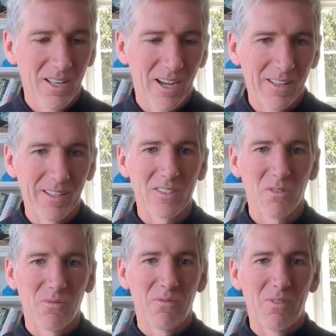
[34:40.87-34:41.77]
I think that's a
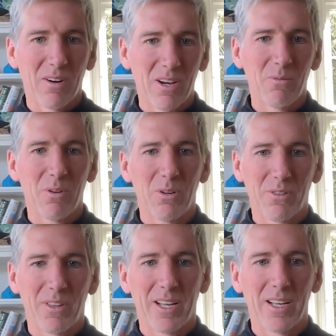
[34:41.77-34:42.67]
very real
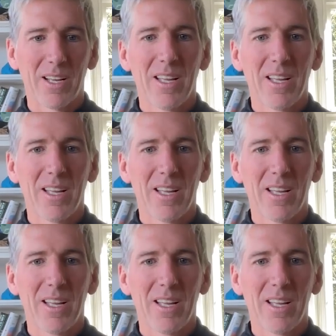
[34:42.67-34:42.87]
thing.